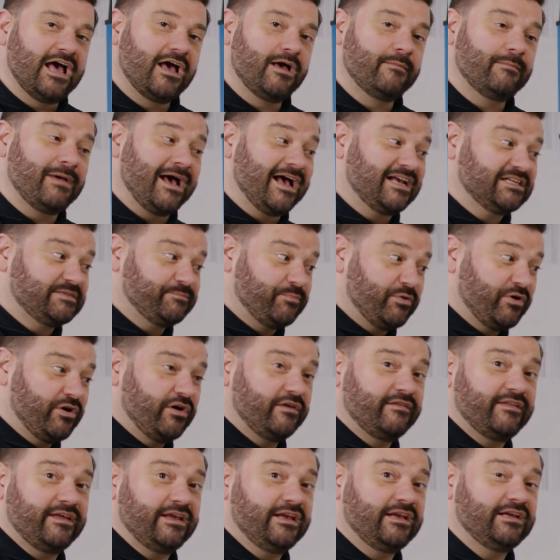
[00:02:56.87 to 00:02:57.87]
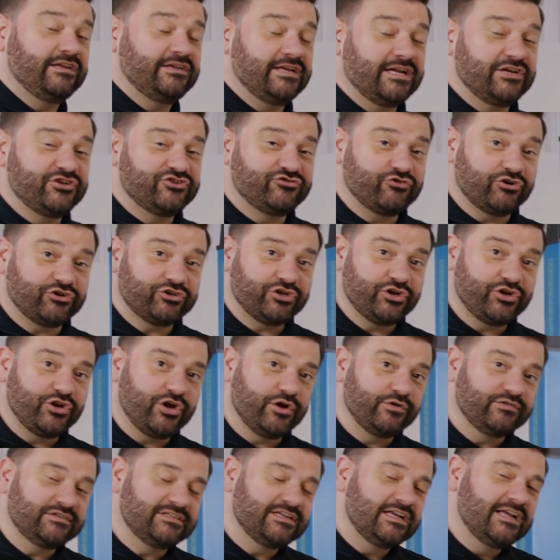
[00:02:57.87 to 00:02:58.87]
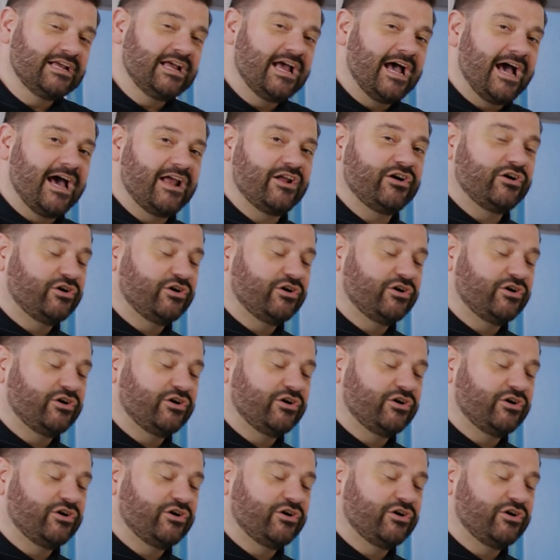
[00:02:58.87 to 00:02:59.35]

um, as per the instruction note at